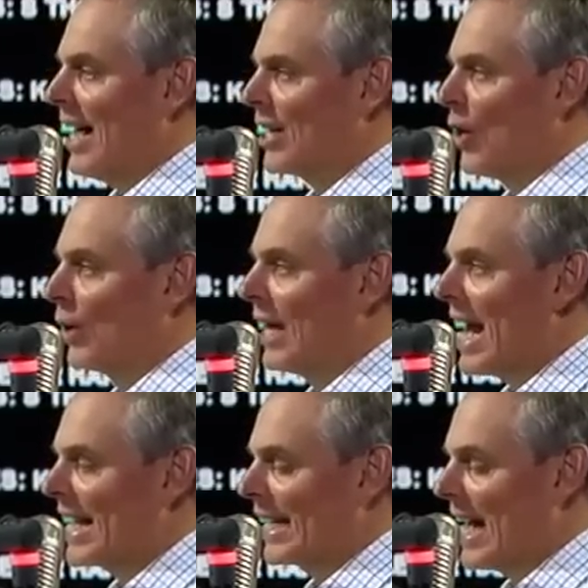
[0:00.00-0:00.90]
I don't
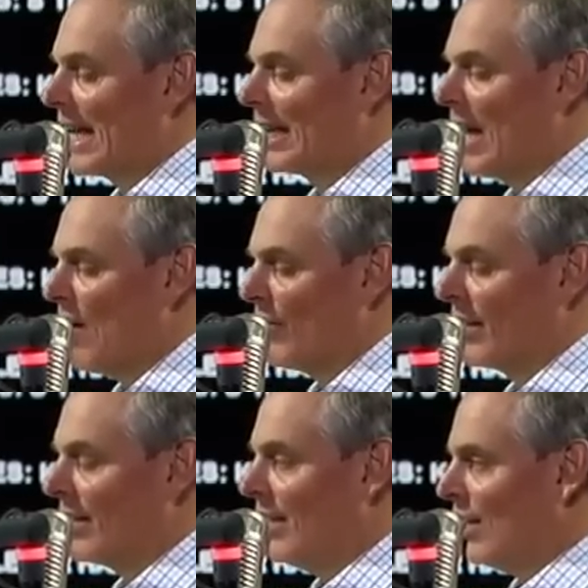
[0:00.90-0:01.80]
like it. I love it.
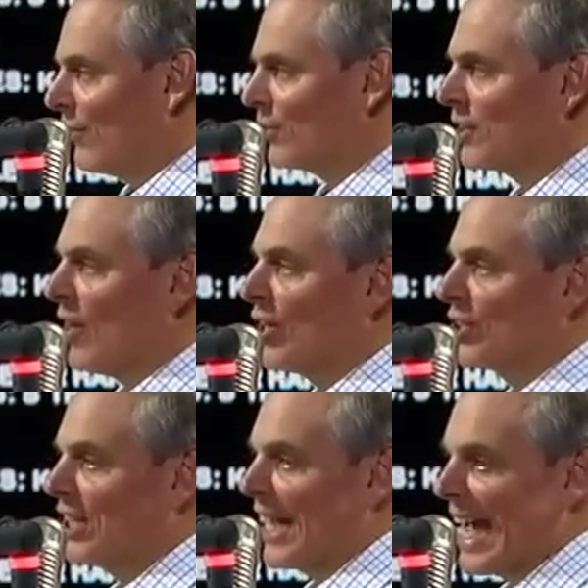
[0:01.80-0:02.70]
First of all,
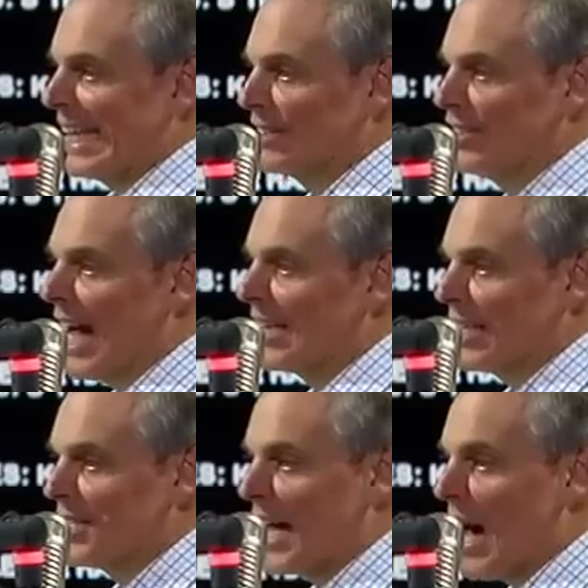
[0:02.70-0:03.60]
Seattle's not
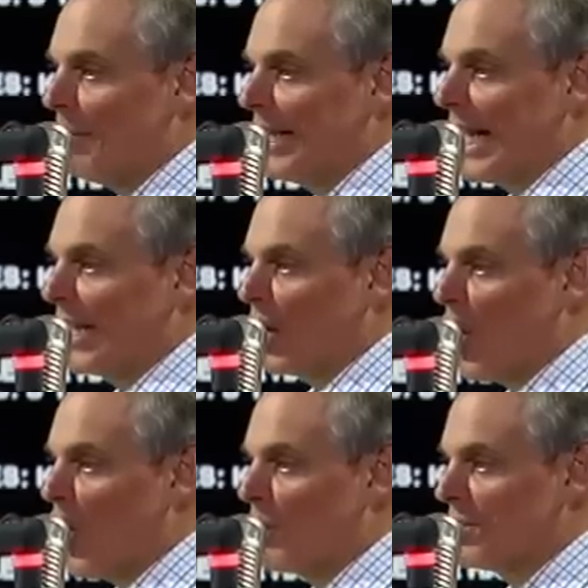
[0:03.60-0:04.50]
the dominating
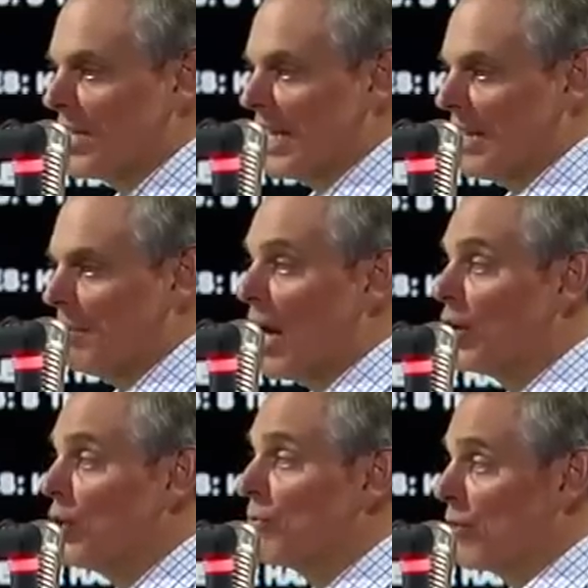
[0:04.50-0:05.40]
home team
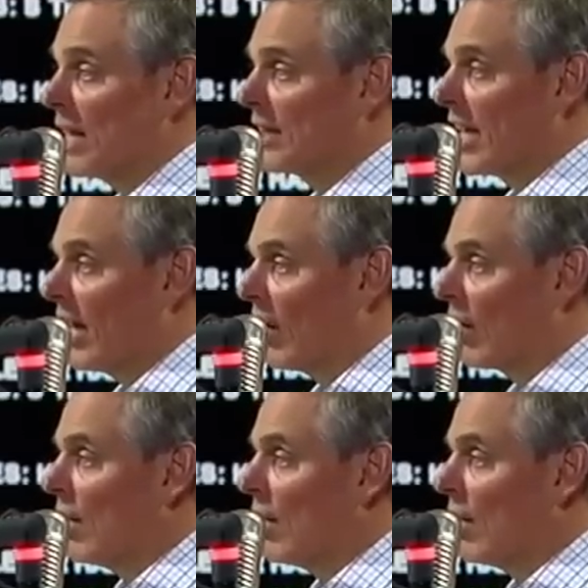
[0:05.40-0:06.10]
you think they are.